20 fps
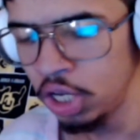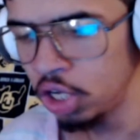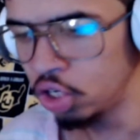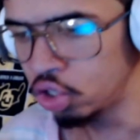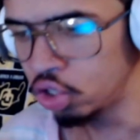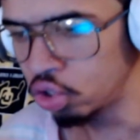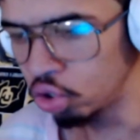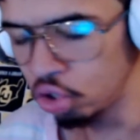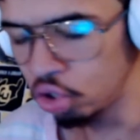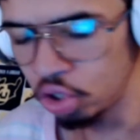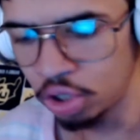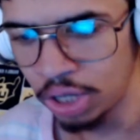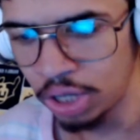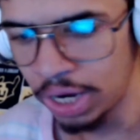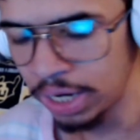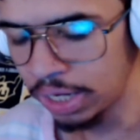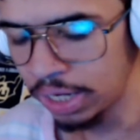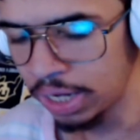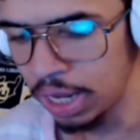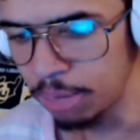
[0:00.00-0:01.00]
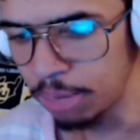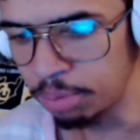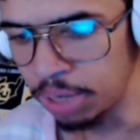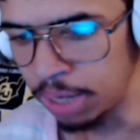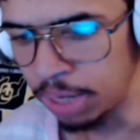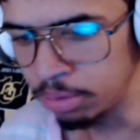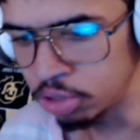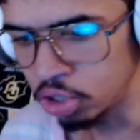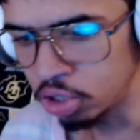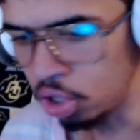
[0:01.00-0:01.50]
to look like a
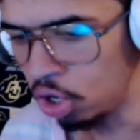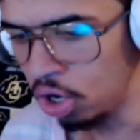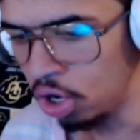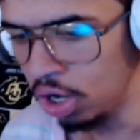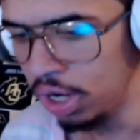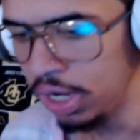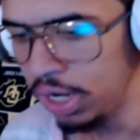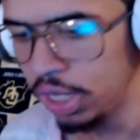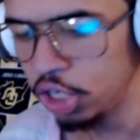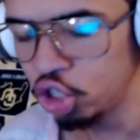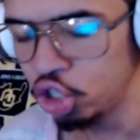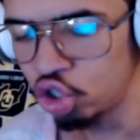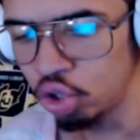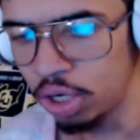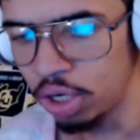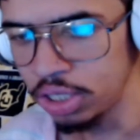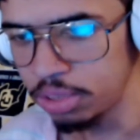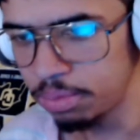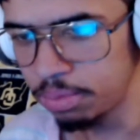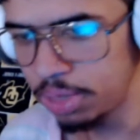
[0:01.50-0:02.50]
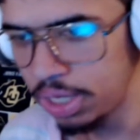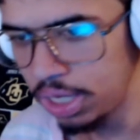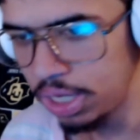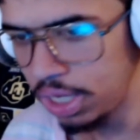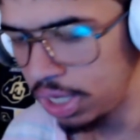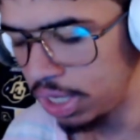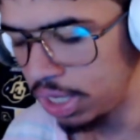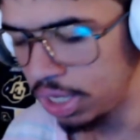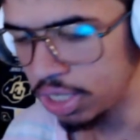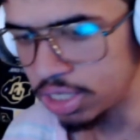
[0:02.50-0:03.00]
K-pop star. Trust
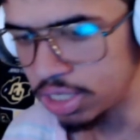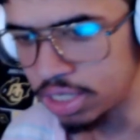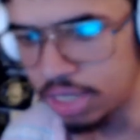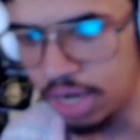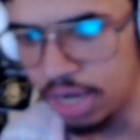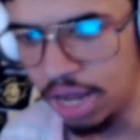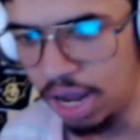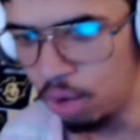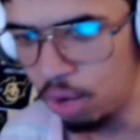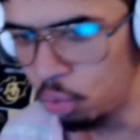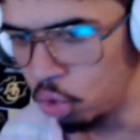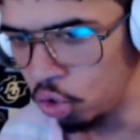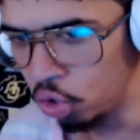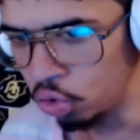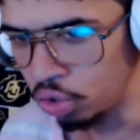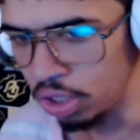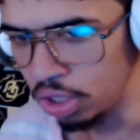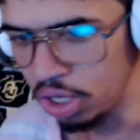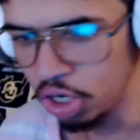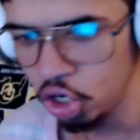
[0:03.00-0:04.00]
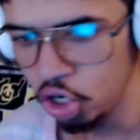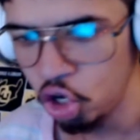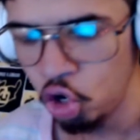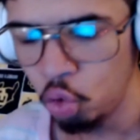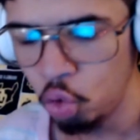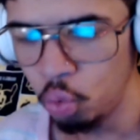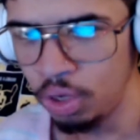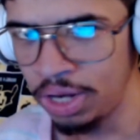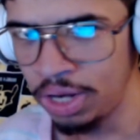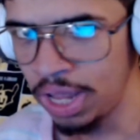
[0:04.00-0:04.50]
me, it's not worth it.
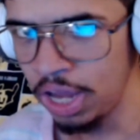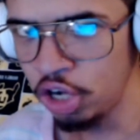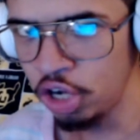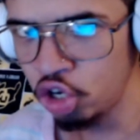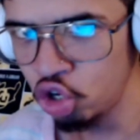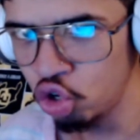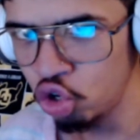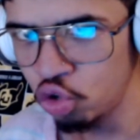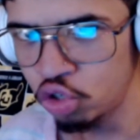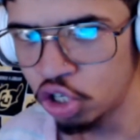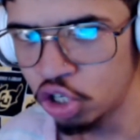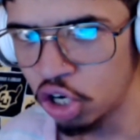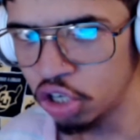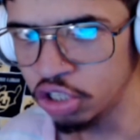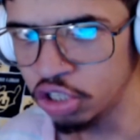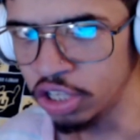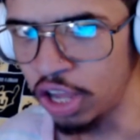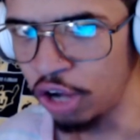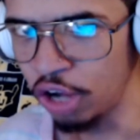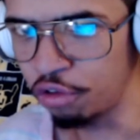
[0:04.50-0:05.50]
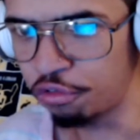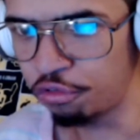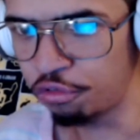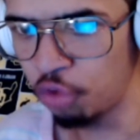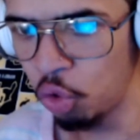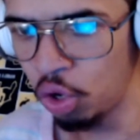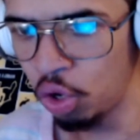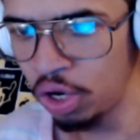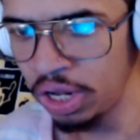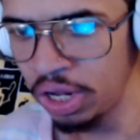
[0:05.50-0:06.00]
When that dude turns like
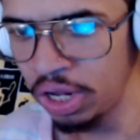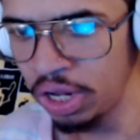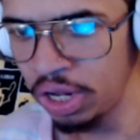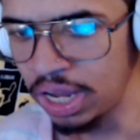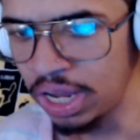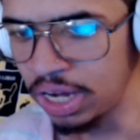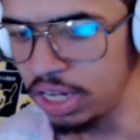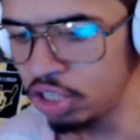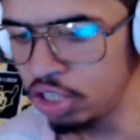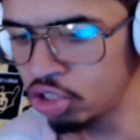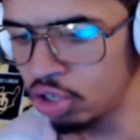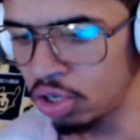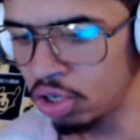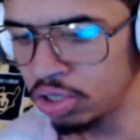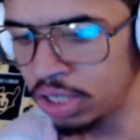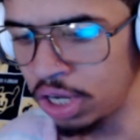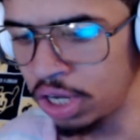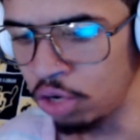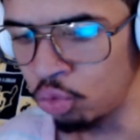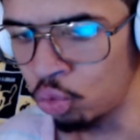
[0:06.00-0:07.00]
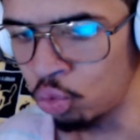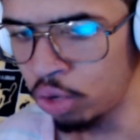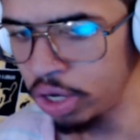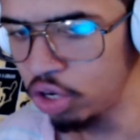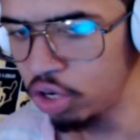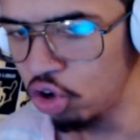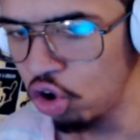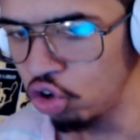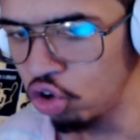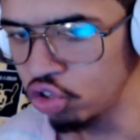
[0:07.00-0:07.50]
40 and he starts getting
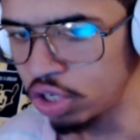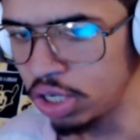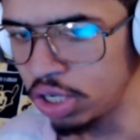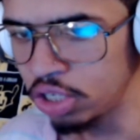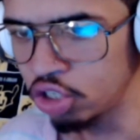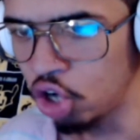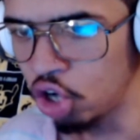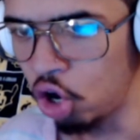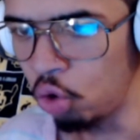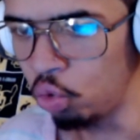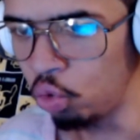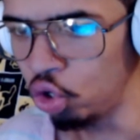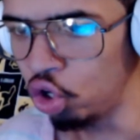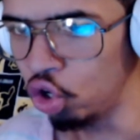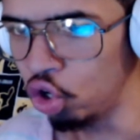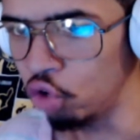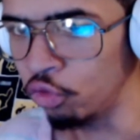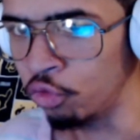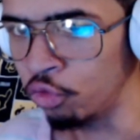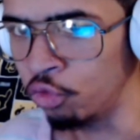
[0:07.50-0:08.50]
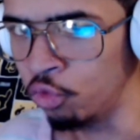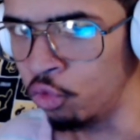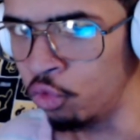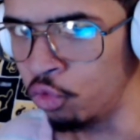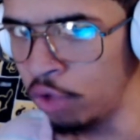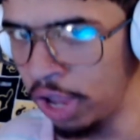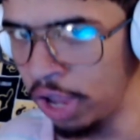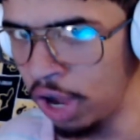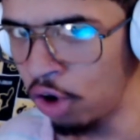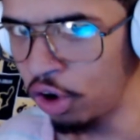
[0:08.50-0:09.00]
wrinkles, he's gonna look
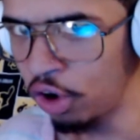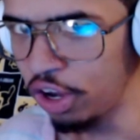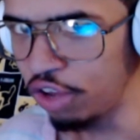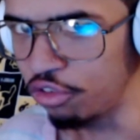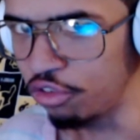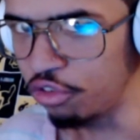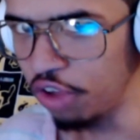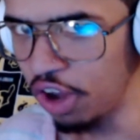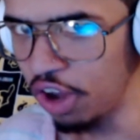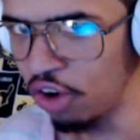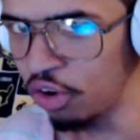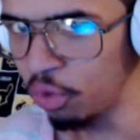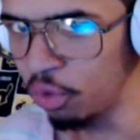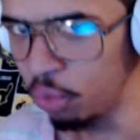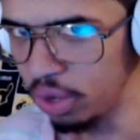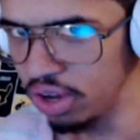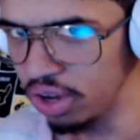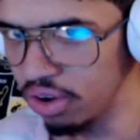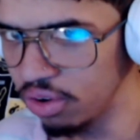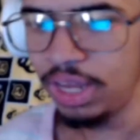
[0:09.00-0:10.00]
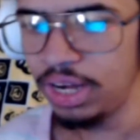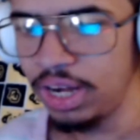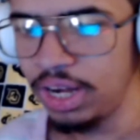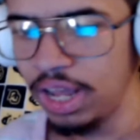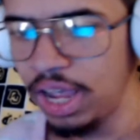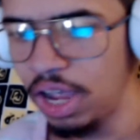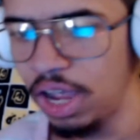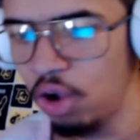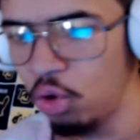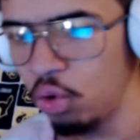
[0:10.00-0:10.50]
very, very weird.
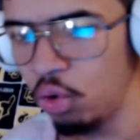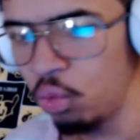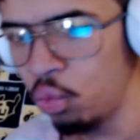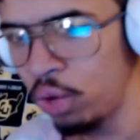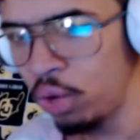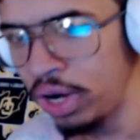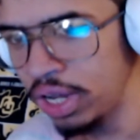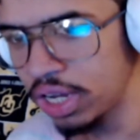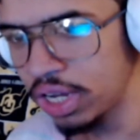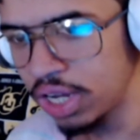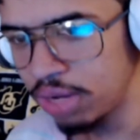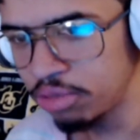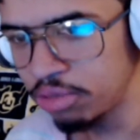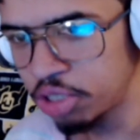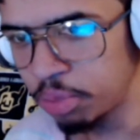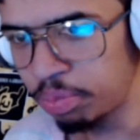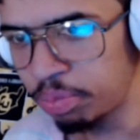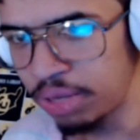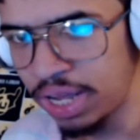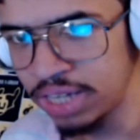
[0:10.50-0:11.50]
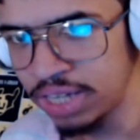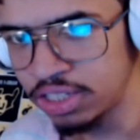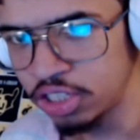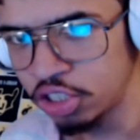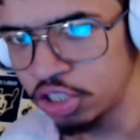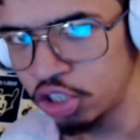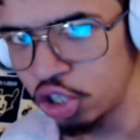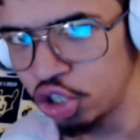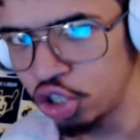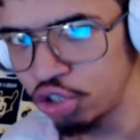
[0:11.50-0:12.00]
Now, when it comes to
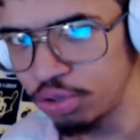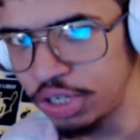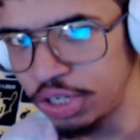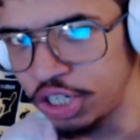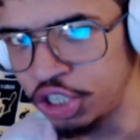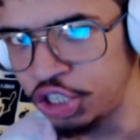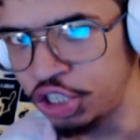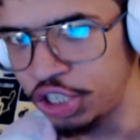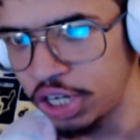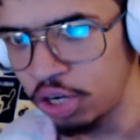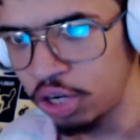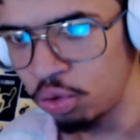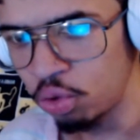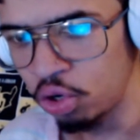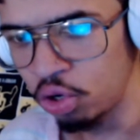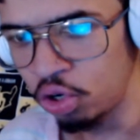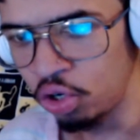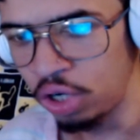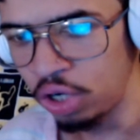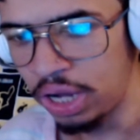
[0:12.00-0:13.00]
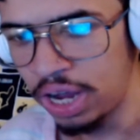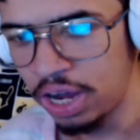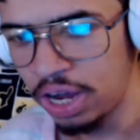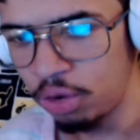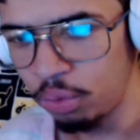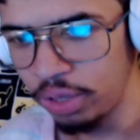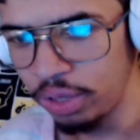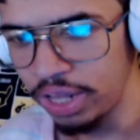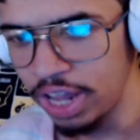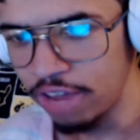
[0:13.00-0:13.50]
plastic surgery in general, I
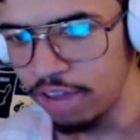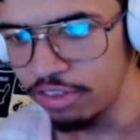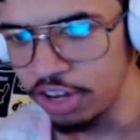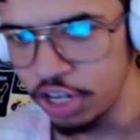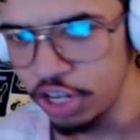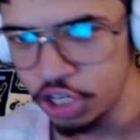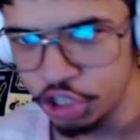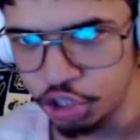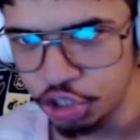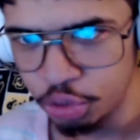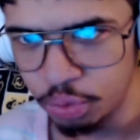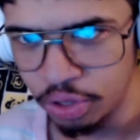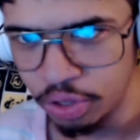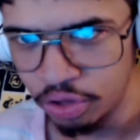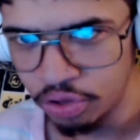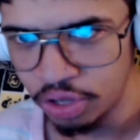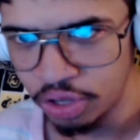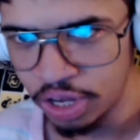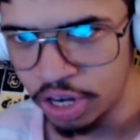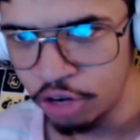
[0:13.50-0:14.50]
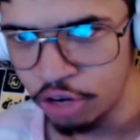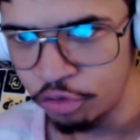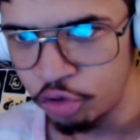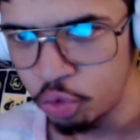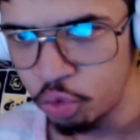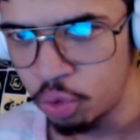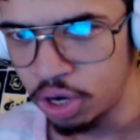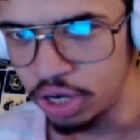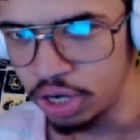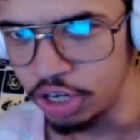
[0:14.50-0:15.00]
don't really have an issue with it. If
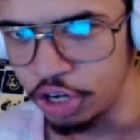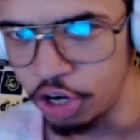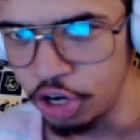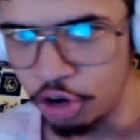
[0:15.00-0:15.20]
you wanna, you know,